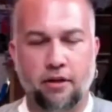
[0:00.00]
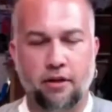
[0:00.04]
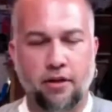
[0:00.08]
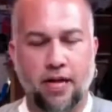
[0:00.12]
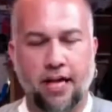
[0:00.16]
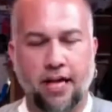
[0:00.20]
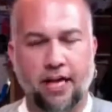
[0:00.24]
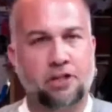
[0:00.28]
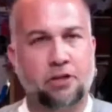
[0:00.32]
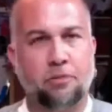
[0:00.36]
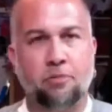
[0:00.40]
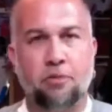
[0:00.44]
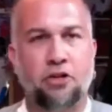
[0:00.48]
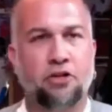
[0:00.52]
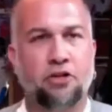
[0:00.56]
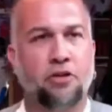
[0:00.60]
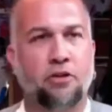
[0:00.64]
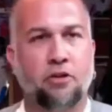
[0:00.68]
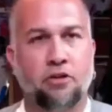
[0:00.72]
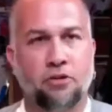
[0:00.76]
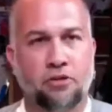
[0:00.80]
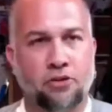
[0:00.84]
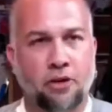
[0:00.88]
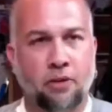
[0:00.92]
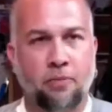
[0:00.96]
exhibition
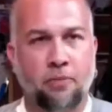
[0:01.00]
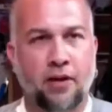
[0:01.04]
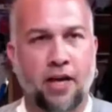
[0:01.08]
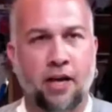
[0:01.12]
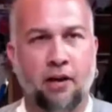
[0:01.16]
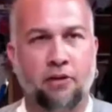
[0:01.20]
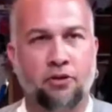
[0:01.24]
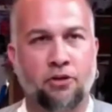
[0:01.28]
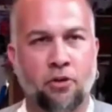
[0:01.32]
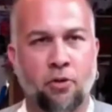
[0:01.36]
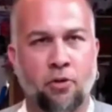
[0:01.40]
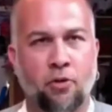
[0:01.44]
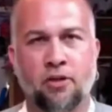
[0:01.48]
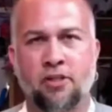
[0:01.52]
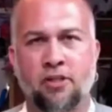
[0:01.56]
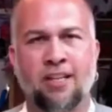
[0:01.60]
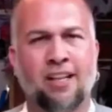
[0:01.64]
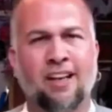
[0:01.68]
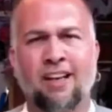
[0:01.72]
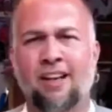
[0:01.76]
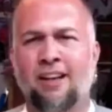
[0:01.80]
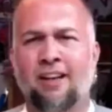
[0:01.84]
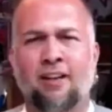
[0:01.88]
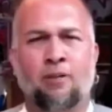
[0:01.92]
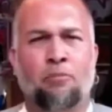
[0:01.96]
or something outdoors?
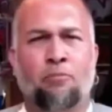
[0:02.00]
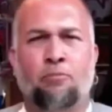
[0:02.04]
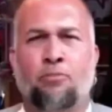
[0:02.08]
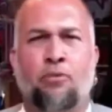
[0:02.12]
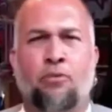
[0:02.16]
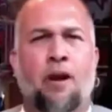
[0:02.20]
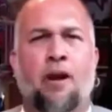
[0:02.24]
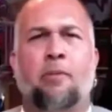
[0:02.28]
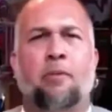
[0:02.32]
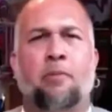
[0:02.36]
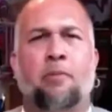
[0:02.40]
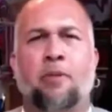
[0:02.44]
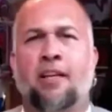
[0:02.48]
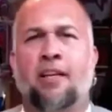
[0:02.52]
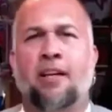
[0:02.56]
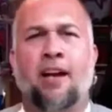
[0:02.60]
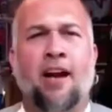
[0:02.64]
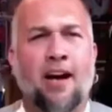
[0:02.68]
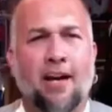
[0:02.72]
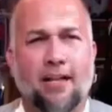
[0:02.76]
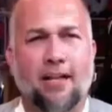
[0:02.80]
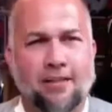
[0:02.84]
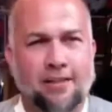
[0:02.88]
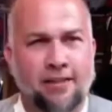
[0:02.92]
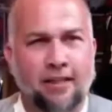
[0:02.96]
Probably
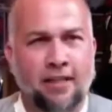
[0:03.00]
not.